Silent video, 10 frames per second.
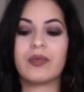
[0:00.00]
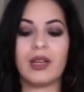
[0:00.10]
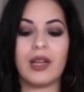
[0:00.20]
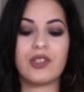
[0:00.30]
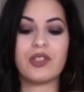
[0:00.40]

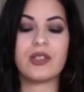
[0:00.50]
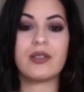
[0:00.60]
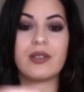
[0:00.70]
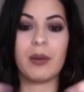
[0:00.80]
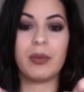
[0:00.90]
And I
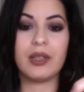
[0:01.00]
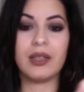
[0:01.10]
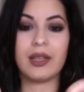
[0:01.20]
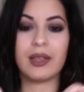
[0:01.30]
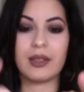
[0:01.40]
just double it
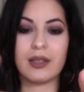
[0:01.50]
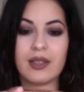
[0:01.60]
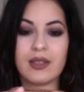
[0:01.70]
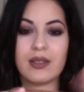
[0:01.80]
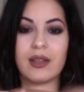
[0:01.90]
like
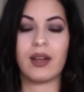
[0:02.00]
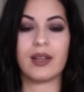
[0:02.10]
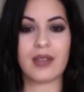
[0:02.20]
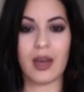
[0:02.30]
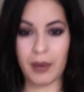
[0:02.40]
this and I
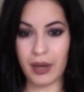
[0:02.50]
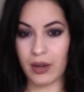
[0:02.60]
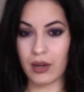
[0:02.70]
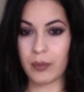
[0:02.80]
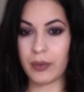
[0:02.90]
tie my
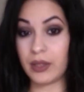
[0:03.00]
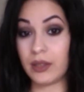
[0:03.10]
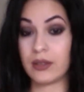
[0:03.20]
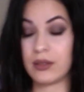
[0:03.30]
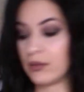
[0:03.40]
hair up and
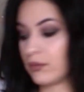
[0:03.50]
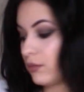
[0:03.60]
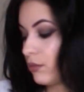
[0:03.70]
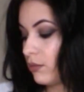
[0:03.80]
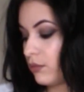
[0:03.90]
it
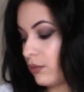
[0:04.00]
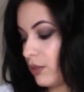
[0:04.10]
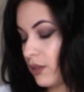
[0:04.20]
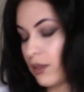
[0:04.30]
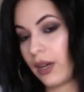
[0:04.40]

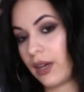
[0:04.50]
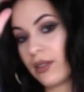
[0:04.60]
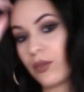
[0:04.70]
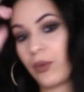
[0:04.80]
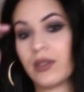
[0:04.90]
is I
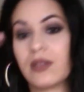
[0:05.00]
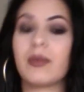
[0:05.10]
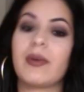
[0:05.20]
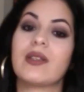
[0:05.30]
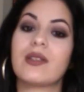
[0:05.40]
swear it's the
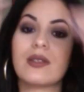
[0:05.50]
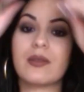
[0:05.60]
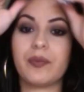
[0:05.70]
best.